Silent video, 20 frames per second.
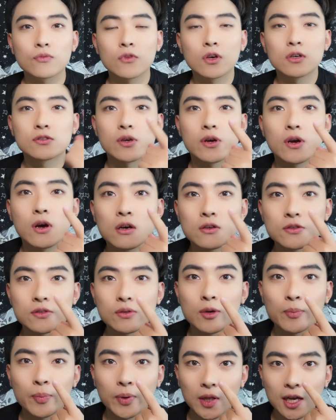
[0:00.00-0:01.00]
So I
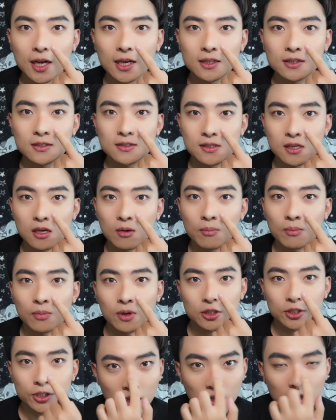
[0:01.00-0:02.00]
also applied some
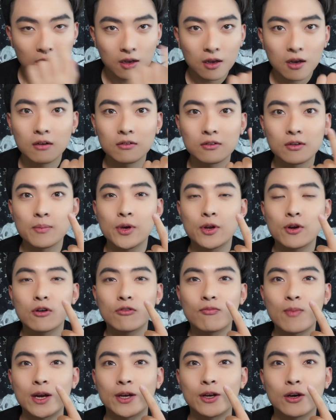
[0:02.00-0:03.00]
blush on the middle
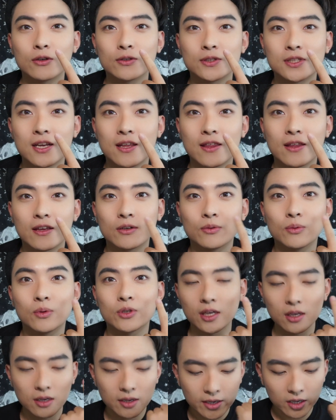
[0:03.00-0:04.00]
of my nose. I think it
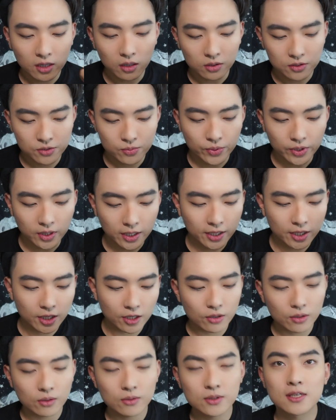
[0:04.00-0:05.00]
looks really
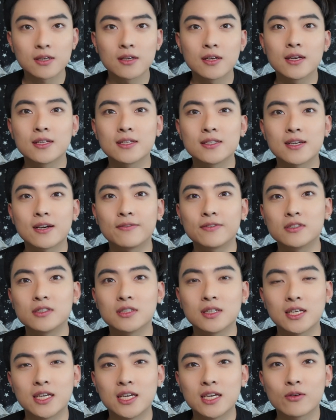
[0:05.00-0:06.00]
cute.
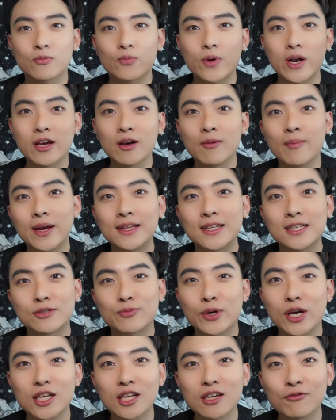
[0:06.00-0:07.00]
Definitely recommend this
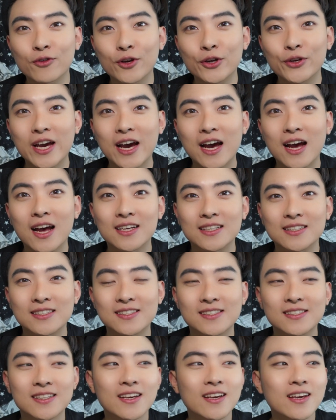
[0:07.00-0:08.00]
product for you
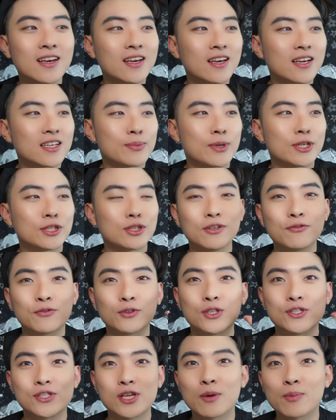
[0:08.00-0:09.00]
guys, especially for
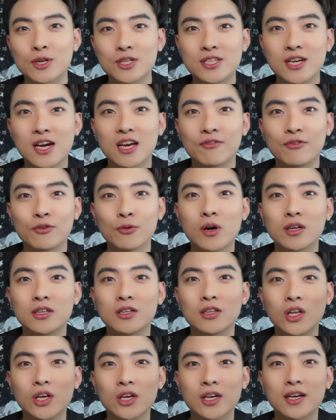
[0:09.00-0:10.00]
the summertime if you want
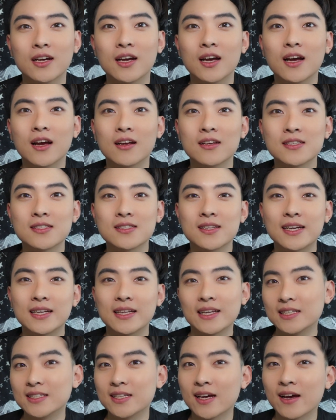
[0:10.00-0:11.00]
to look
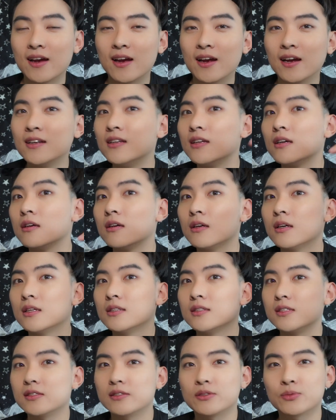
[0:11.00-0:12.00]
slightly tanned.
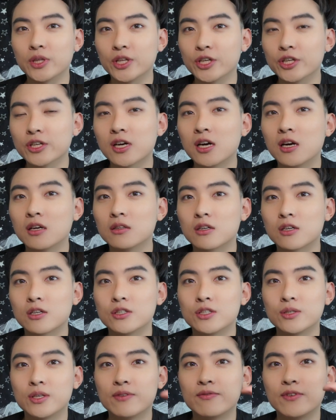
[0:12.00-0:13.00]
This is really good color
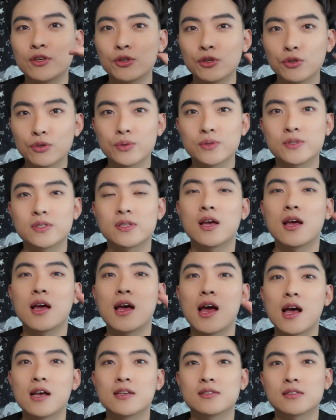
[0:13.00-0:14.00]
to even use
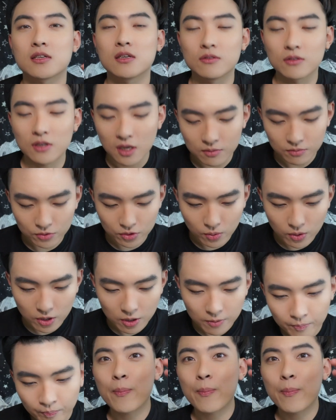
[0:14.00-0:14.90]
as contour.